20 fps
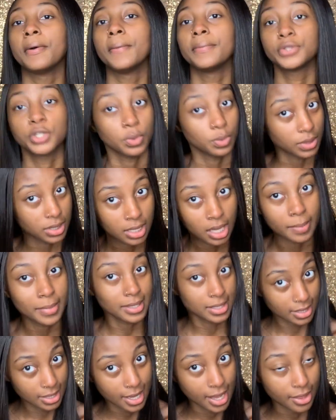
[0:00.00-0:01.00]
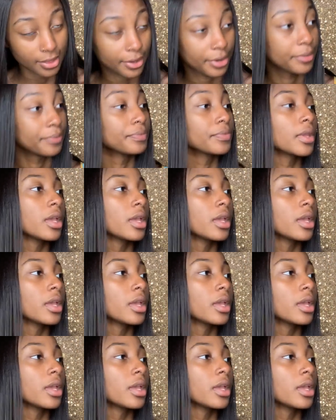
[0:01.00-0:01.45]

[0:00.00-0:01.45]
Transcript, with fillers: So it's coming together.